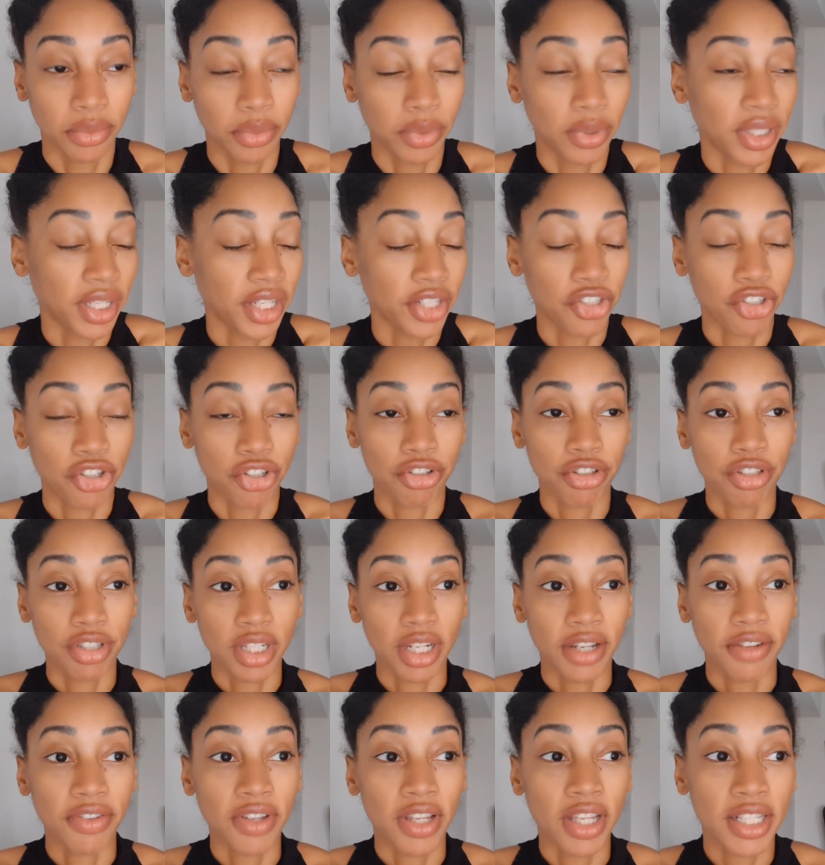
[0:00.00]
will get your
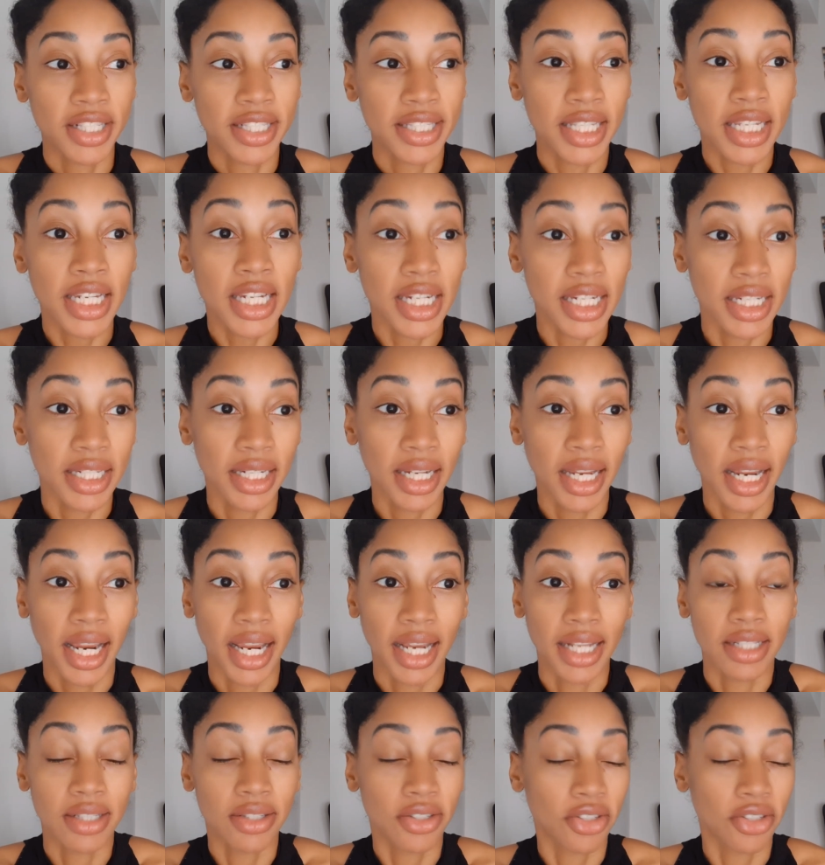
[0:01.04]
stuff seen and